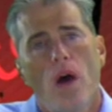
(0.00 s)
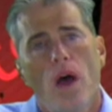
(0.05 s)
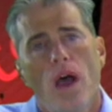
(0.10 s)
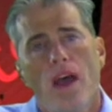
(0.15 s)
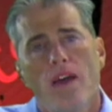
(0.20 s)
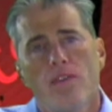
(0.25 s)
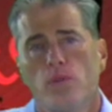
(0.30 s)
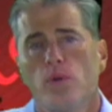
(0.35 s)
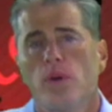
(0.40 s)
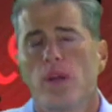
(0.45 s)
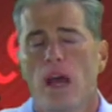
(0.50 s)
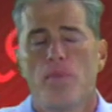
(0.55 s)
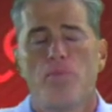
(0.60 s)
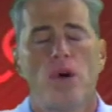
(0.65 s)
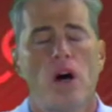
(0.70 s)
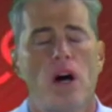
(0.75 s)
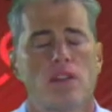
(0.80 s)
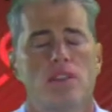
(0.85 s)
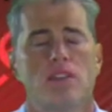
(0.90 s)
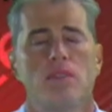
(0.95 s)
everyone I
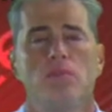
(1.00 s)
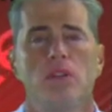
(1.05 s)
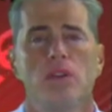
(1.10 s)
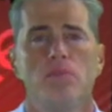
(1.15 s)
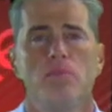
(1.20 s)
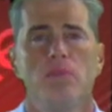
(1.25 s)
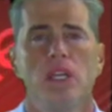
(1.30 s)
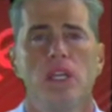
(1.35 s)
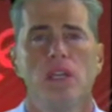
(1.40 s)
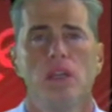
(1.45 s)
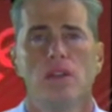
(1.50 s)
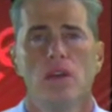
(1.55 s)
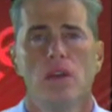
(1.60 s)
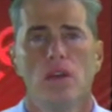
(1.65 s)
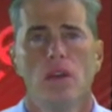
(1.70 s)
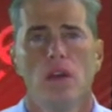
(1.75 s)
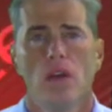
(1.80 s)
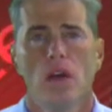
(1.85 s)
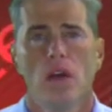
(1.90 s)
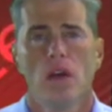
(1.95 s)
possibly meet
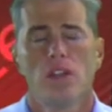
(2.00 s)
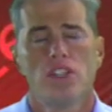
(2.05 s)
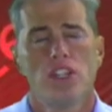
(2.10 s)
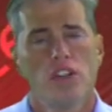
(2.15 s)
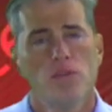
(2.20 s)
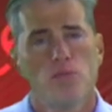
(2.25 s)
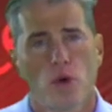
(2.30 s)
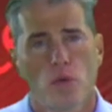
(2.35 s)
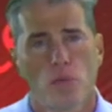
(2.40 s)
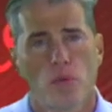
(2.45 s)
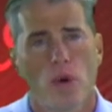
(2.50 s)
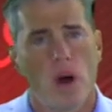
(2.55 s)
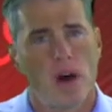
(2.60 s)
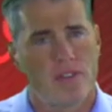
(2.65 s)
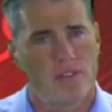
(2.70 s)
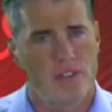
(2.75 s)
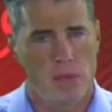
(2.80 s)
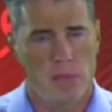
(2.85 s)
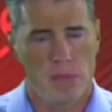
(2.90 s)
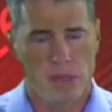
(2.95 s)
achieve more
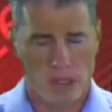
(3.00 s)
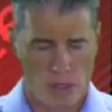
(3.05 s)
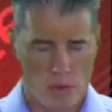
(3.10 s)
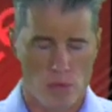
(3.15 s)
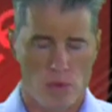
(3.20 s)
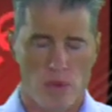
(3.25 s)
profitability,